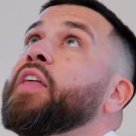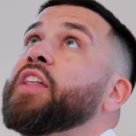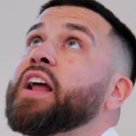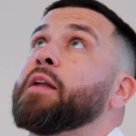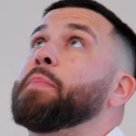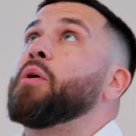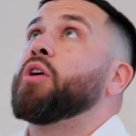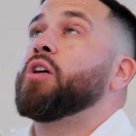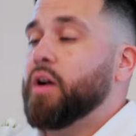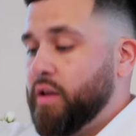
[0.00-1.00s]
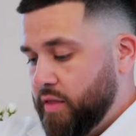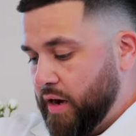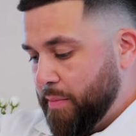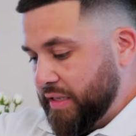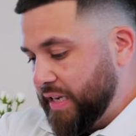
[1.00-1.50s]
And then I got a Powercon
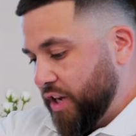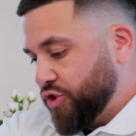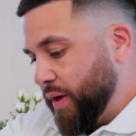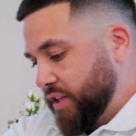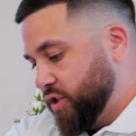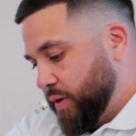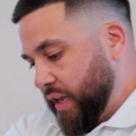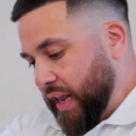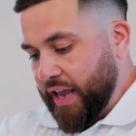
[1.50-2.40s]
that I'm gonna attach right to it.